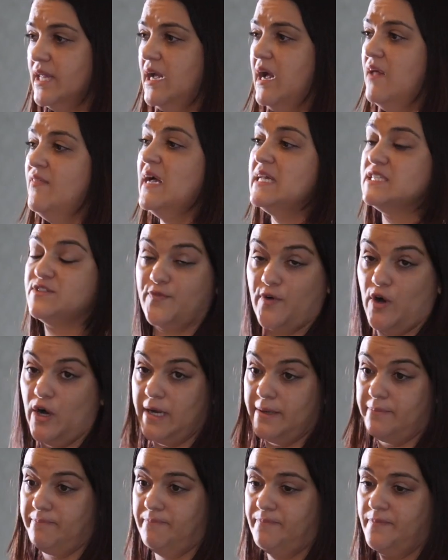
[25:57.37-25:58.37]
And that's
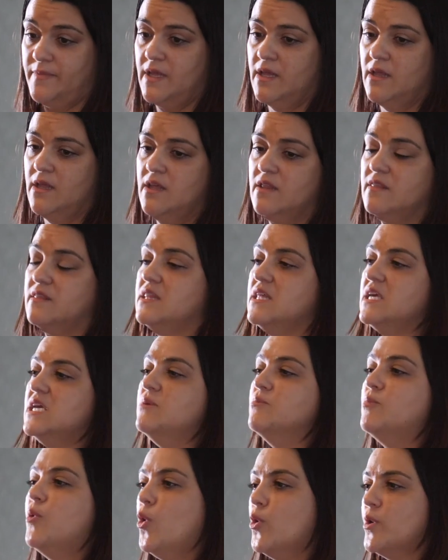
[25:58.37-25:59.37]
fine. The
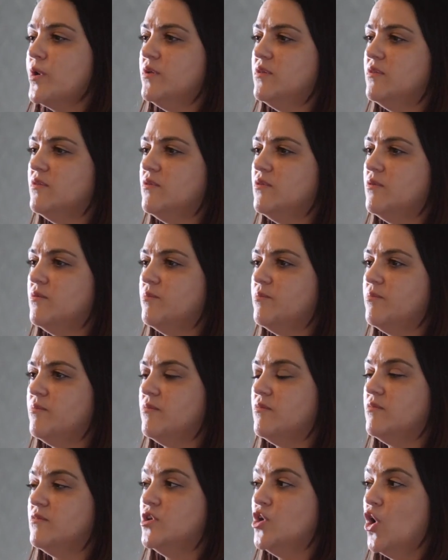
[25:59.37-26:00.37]
important
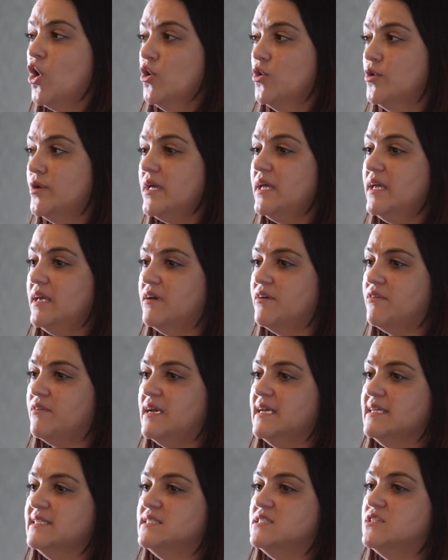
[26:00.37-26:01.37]
note here
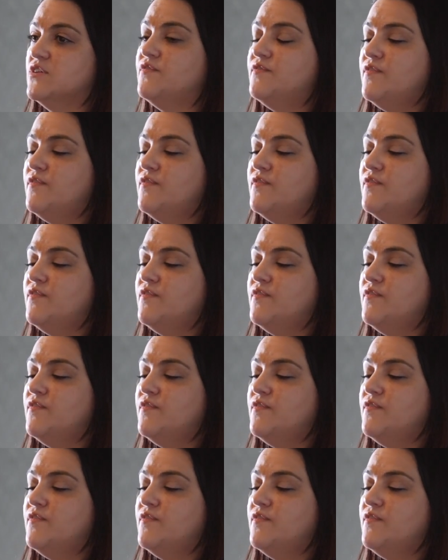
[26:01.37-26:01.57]
is the